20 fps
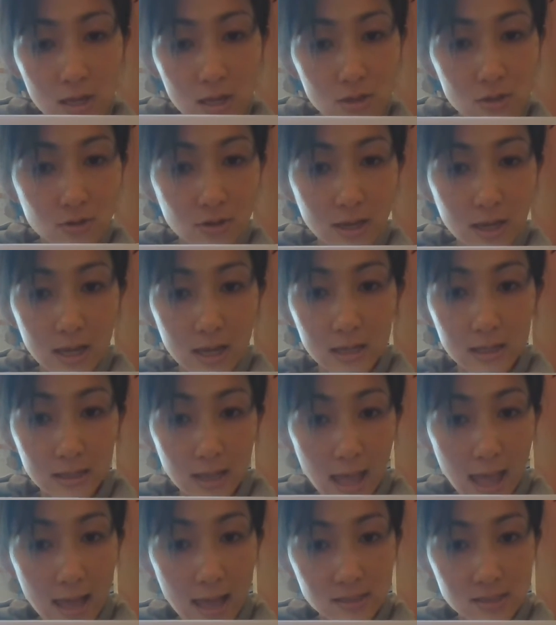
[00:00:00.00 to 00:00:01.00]
you can
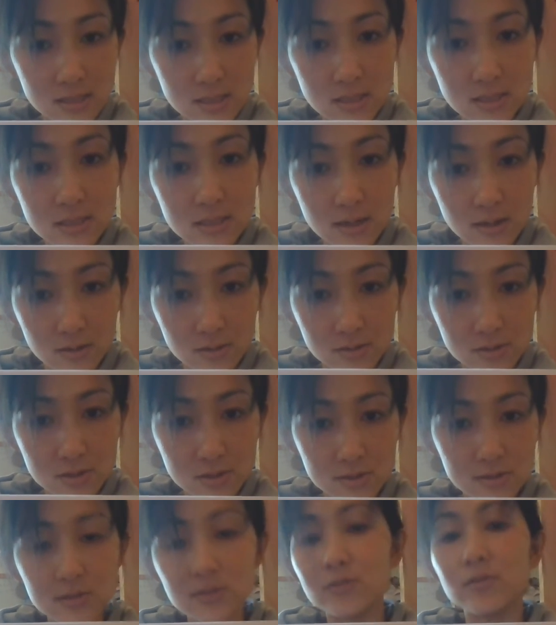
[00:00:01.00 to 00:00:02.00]
add
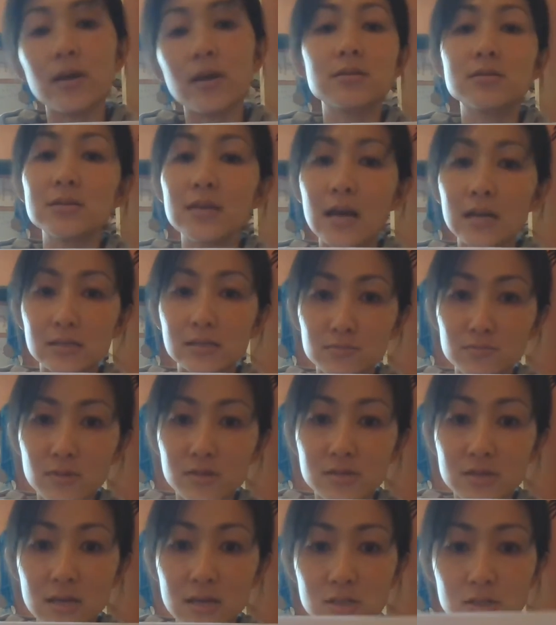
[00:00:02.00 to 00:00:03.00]
details to it as
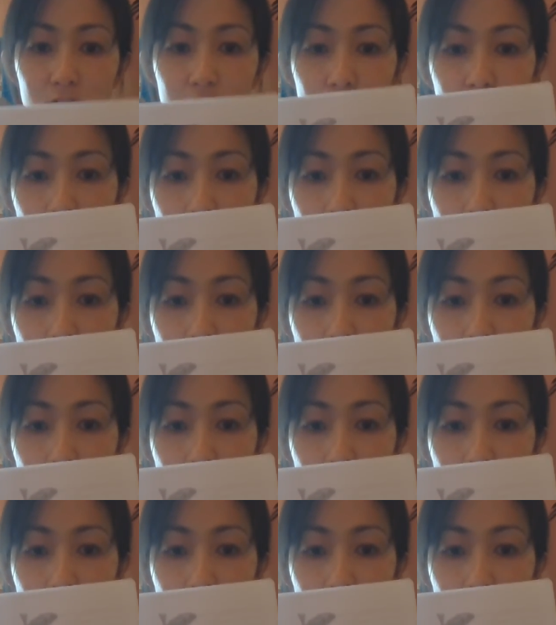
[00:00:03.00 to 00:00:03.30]
much as you